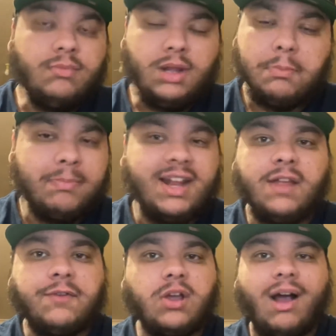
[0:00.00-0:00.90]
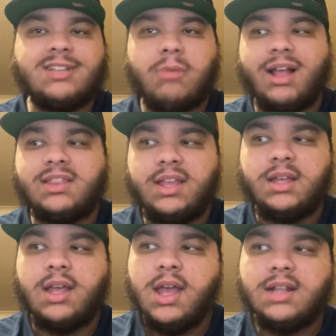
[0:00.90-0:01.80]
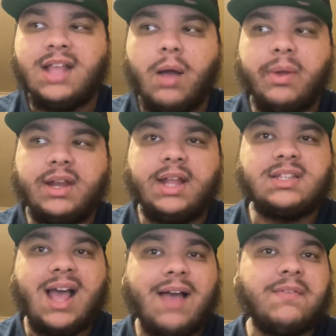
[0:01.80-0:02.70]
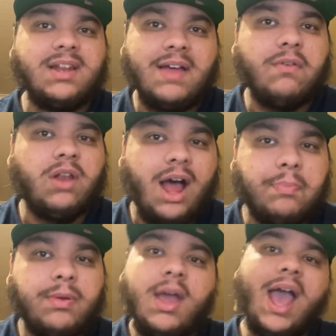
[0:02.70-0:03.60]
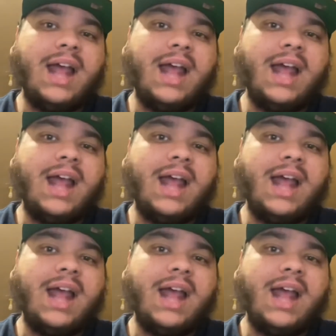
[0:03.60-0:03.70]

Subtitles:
many of you guys might think that we need to have a level up